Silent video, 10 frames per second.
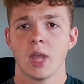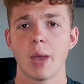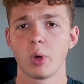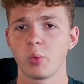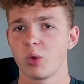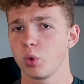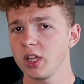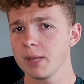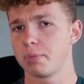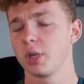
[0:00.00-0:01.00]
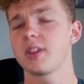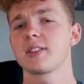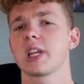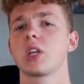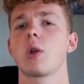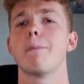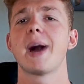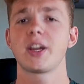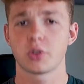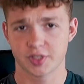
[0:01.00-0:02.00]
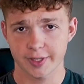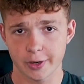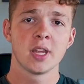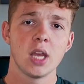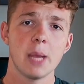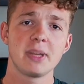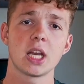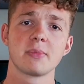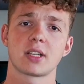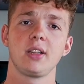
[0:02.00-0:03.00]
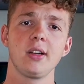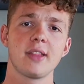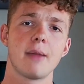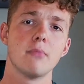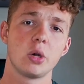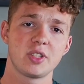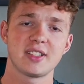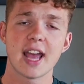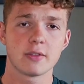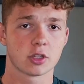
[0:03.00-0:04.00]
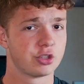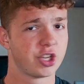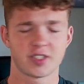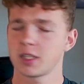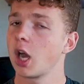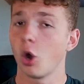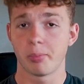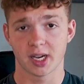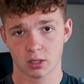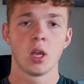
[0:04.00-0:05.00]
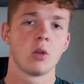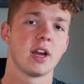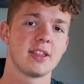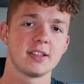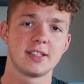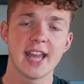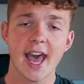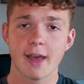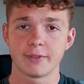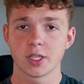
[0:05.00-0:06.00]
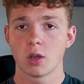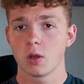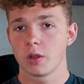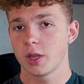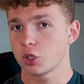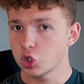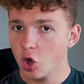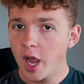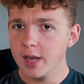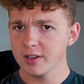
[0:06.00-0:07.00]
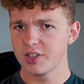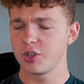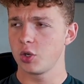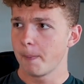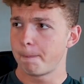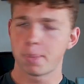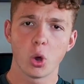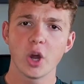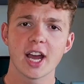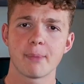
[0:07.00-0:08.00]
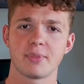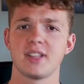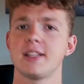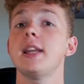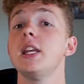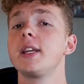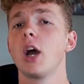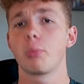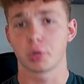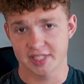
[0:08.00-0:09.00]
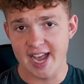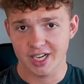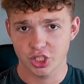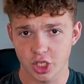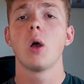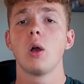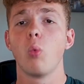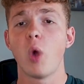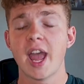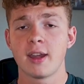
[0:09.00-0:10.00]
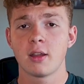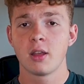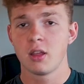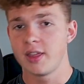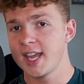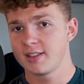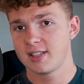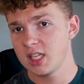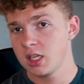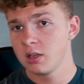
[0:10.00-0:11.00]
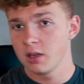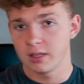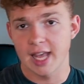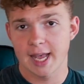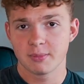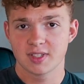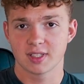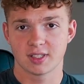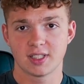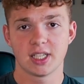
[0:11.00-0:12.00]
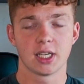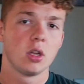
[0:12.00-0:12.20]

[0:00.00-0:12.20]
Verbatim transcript: And when we really put this under a microscope, it becomes clear that most devs are just coping, right? These devs they're trying to put up this ego protection when they see games succeeding.